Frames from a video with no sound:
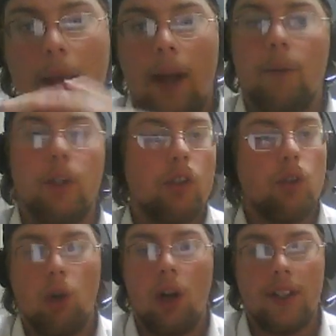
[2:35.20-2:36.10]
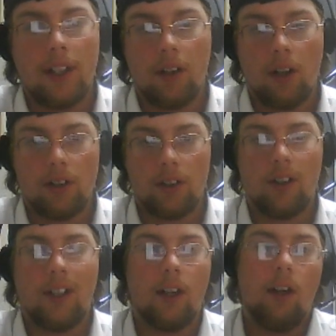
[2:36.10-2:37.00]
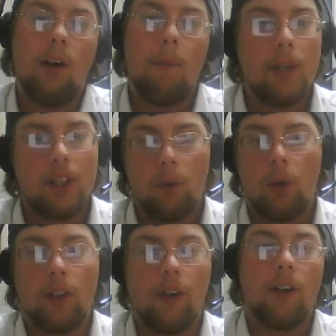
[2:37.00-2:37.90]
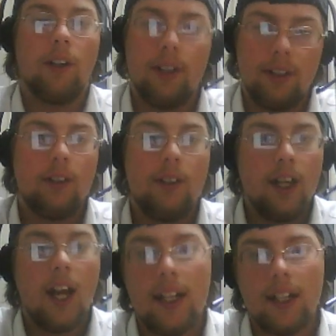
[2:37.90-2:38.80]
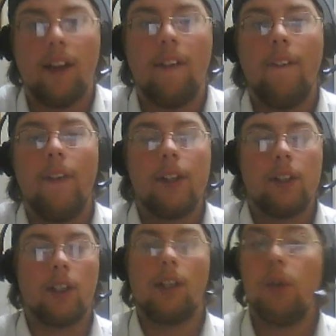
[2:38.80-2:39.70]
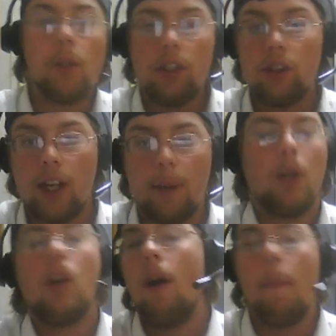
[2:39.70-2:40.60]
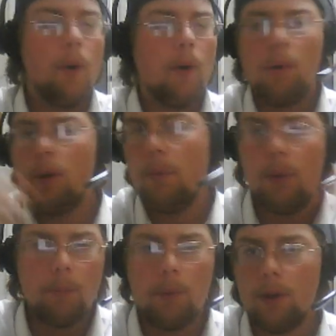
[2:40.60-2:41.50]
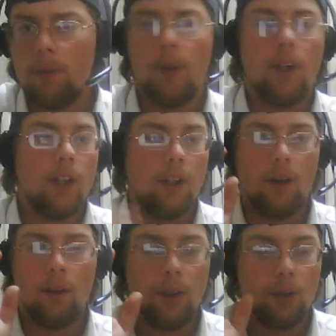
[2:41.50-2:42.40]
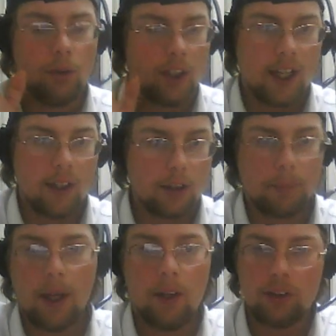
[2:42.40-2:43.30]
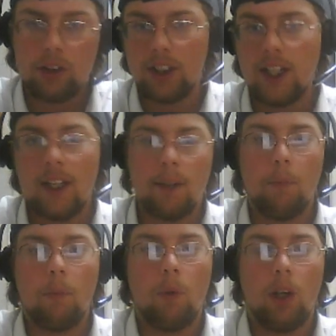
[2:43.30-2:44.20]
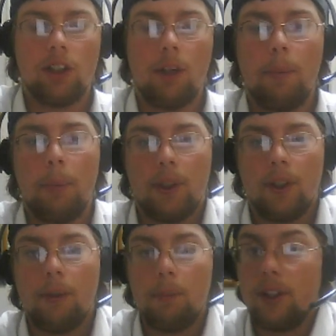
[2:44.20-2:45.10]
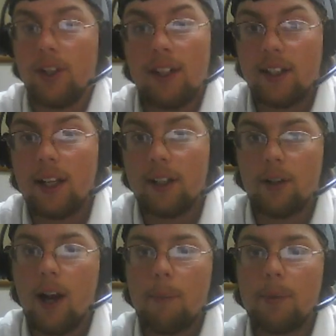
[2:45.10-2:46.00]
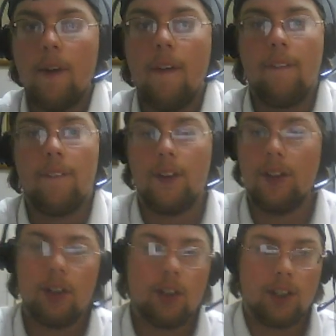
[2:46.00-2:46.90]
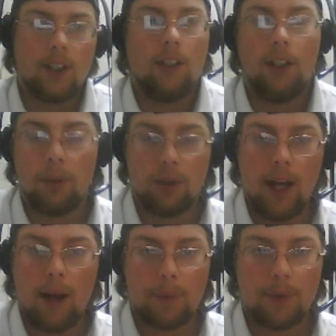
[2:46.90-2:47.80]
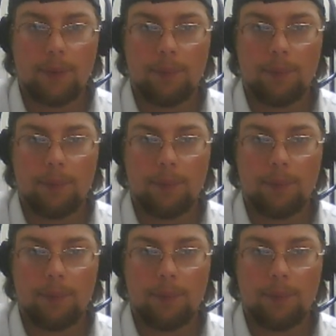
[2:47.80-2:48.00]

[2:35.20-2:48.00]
where we just draw dead cards, and you're like, oh, I'm missing one card. Dang it! Because like if you get your setup, boom, boom, boom, boom, you know, you're negating spells, you're negating a summon per turn, but you're not negating traps, then they're just going to kill you with traps.